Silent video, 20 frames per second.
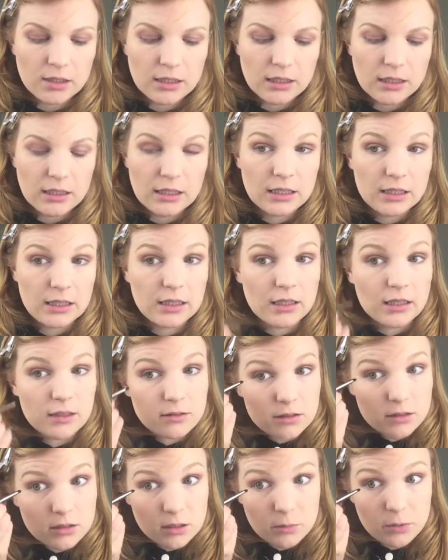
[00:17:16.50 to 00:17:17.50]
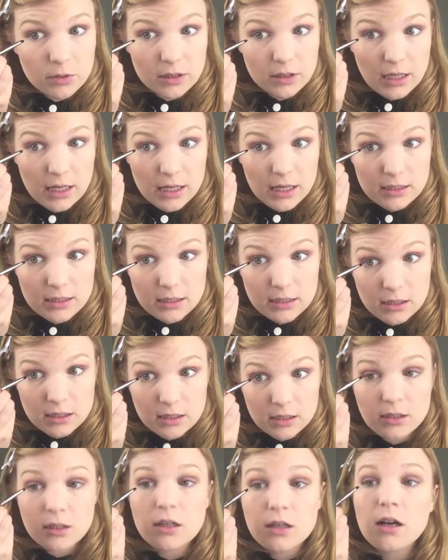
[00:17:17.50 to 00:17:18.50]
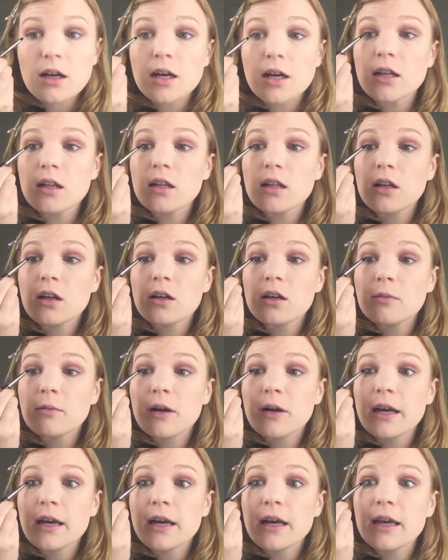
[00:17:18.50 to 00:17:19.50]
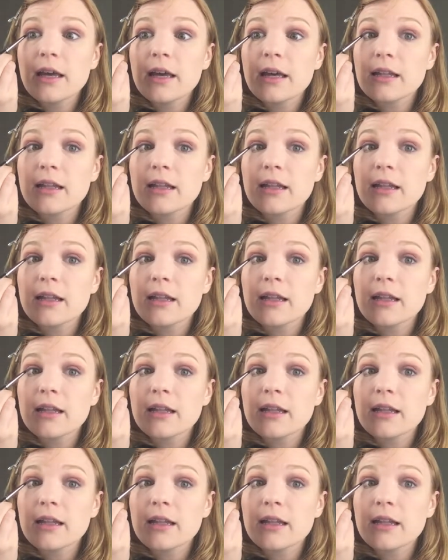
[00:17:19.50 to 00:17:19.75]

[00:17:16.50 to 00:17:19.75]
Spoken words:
and I'm just gonna put that along my